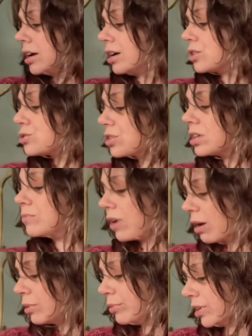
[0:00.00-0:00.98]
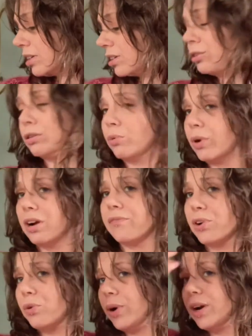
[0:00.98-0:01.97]
She could probably continue to wear it
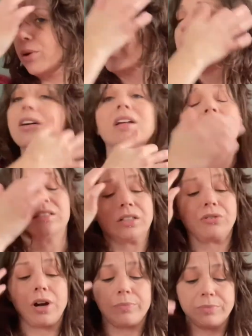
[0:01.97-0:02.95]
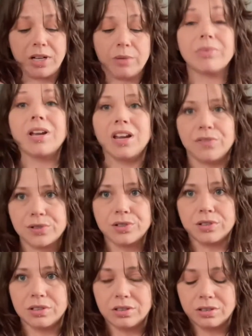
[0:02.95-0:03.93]
for quite a while as a crop top if
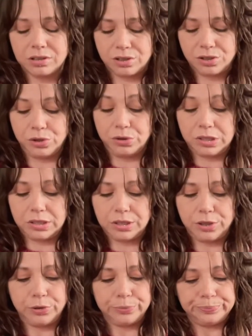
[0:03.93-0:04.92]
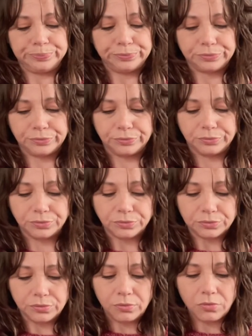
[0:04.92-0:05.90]
she chooses to.
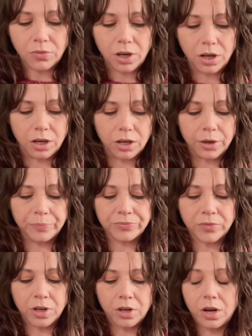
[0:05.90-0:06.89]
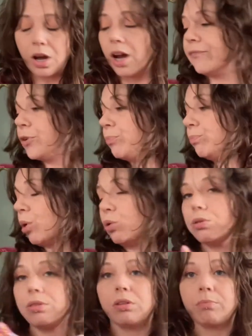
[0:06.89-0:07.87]
And for
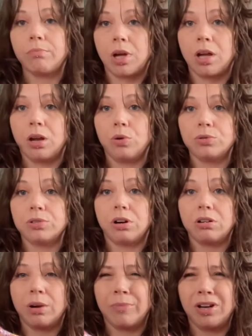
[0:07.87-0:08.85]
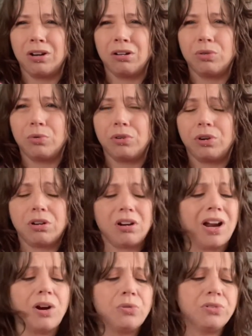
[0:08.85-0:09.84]
both my older daughter and my younger daughter,
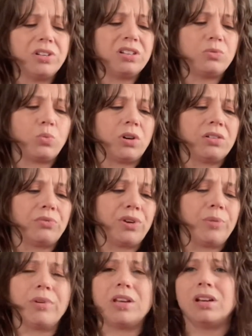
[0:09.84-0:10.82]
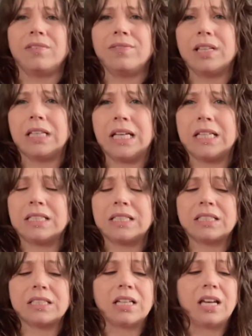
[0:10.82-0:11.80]
I only did one repeat of the
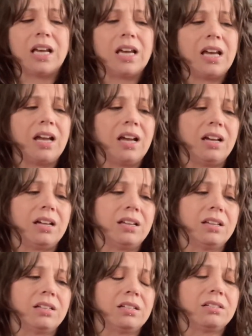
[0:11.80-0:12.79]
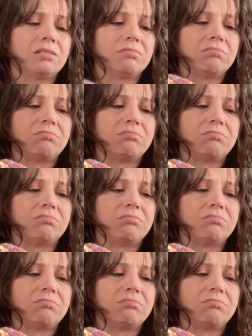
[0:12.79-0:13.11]
lace, and